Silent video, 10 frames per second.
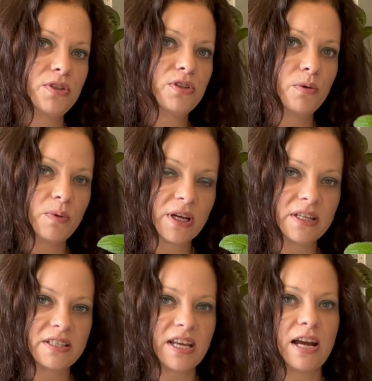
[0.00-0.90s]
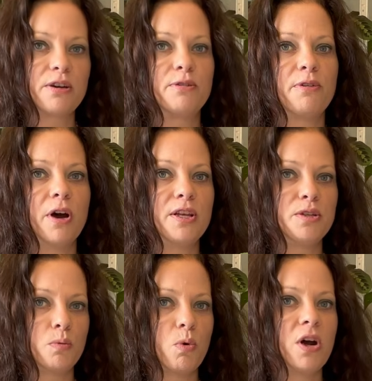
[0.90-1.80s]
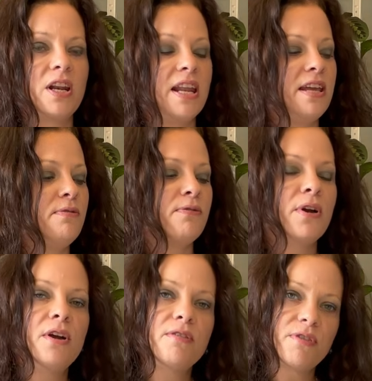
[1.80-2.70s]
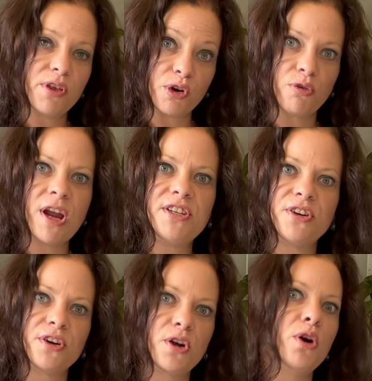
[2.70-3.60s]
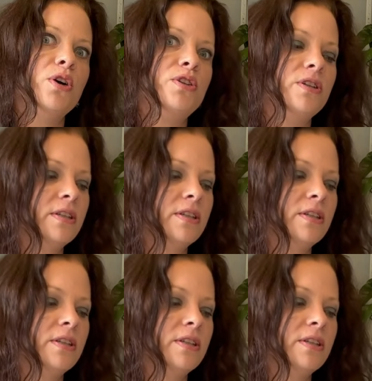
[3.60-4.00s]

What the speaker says: So we're going to sacrifice 1 leaf for the greater good.